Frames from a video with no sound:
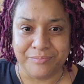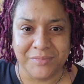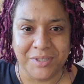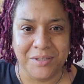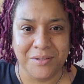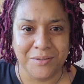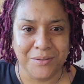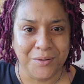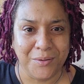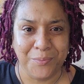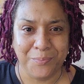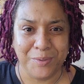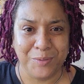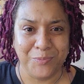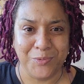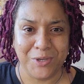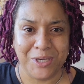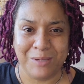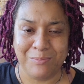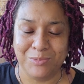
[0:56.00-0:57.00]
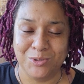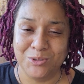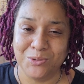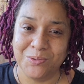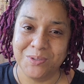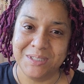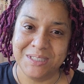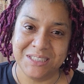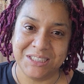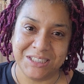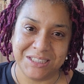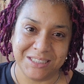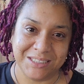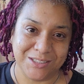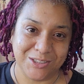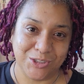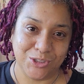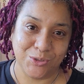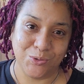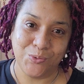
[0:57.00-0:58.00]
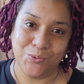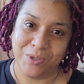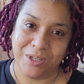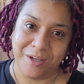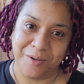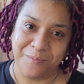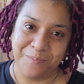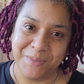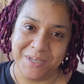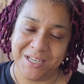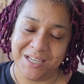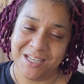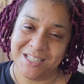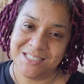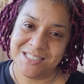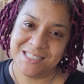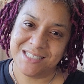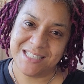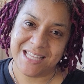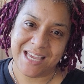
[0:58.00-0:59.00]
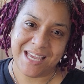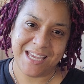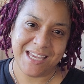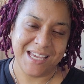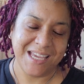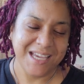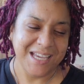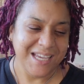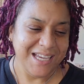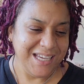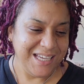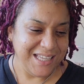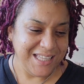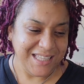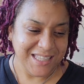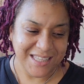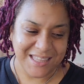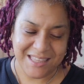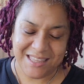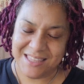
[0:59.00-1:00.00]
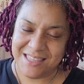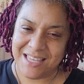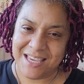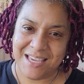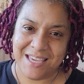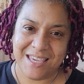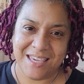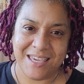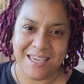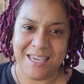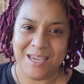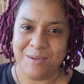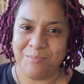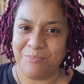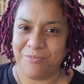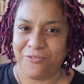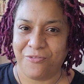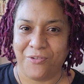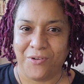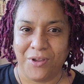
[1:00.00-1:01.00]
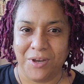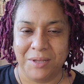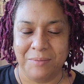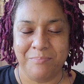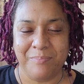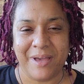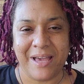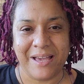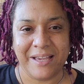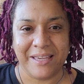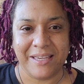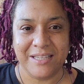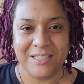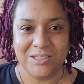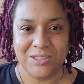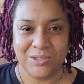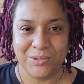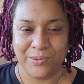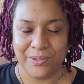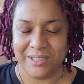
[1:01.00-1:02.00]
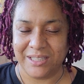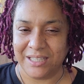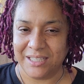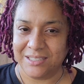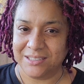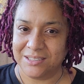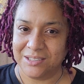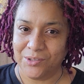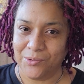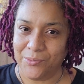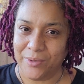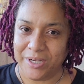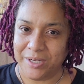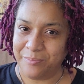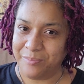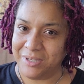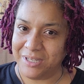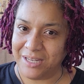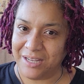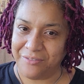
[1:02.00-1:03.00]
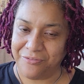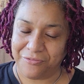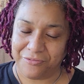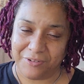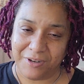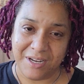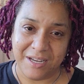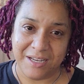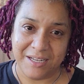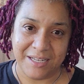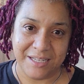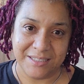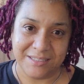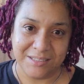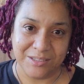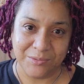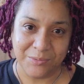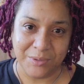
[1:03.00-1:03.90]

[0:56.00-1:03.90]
you know, people keep doing the shit to them because they they keep falling back into it. They still want to be their friend. They still